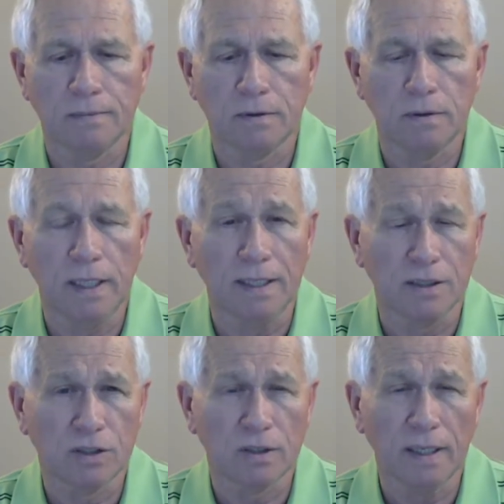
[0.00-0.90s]

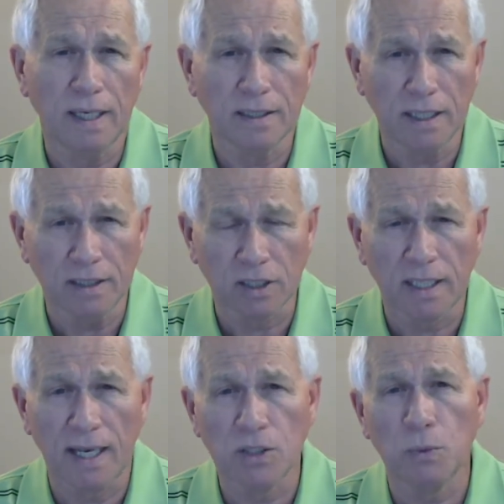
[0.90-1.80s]
it's a
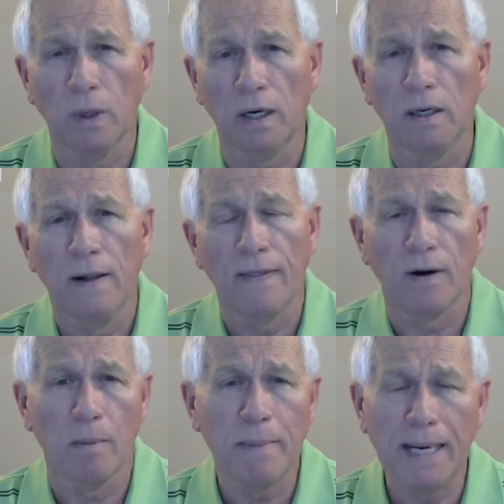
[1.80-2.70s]
case where there
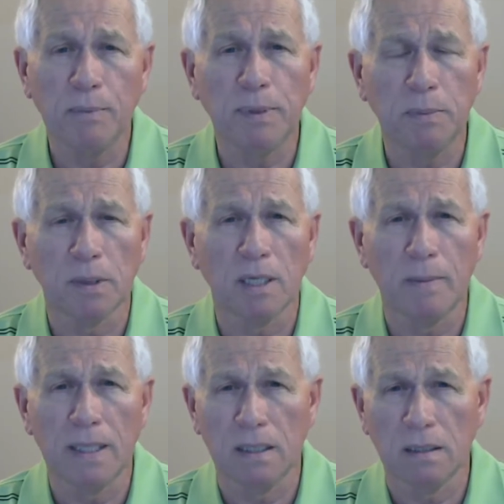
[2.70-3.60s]
are many people
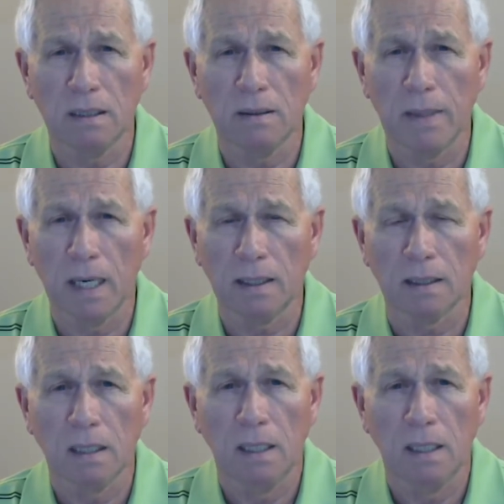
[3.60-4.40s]
coming into the market.